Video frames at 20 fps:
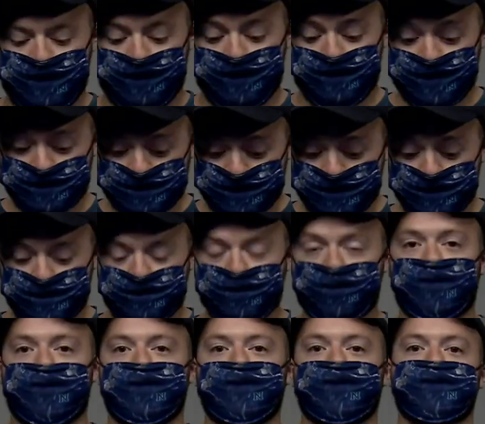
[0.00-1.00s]
This
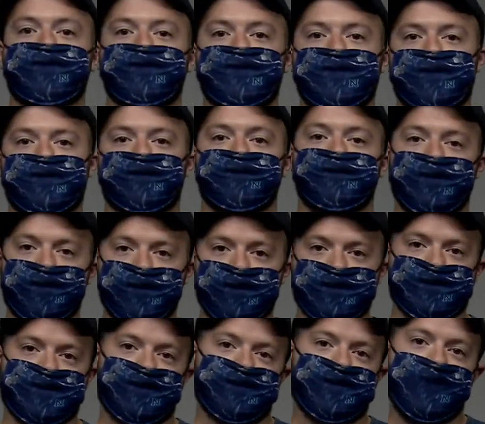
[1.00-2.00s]
tutorial is going to
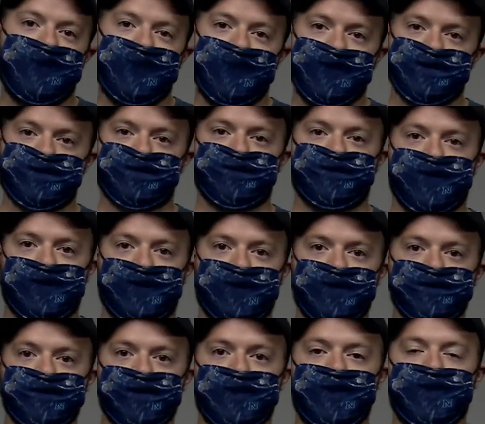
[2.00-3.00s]
focus on the
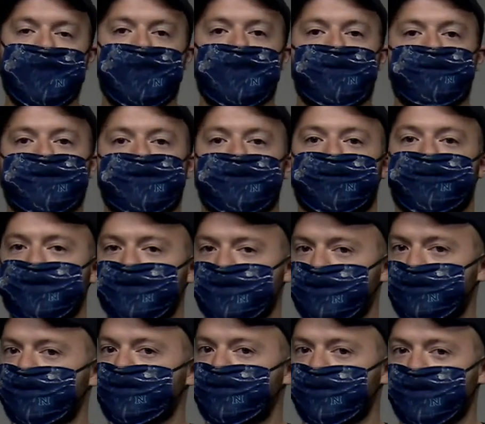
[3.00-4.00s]
H5, but the
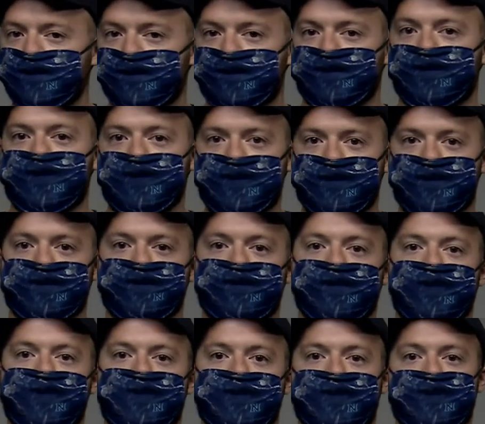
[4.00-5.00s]
principles we learn here
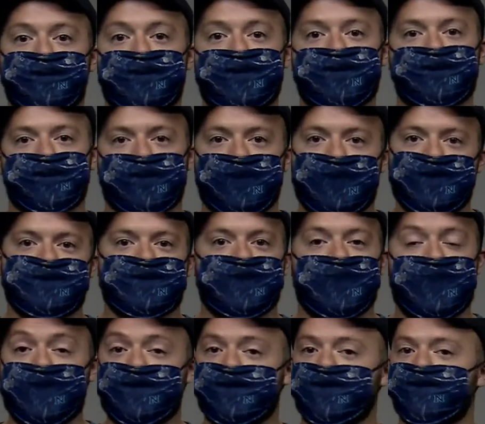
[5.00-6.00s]
can be applied to
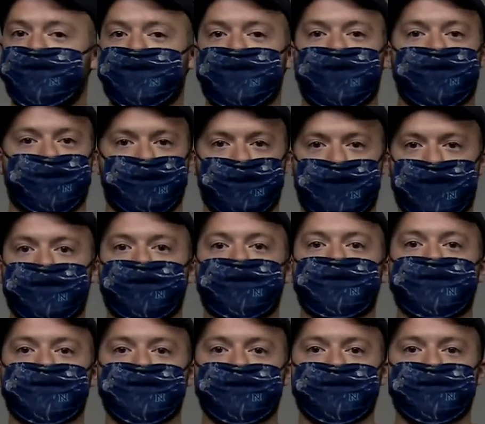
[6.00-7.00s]
any of the other
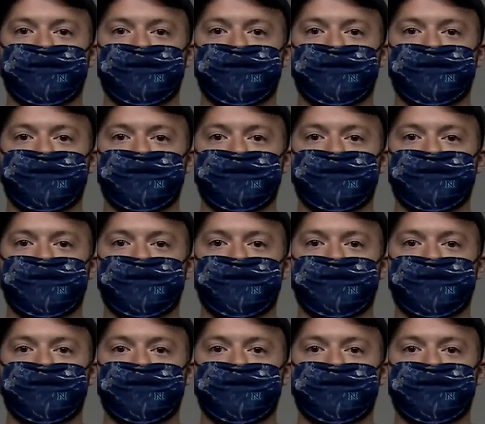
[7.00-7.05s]
models.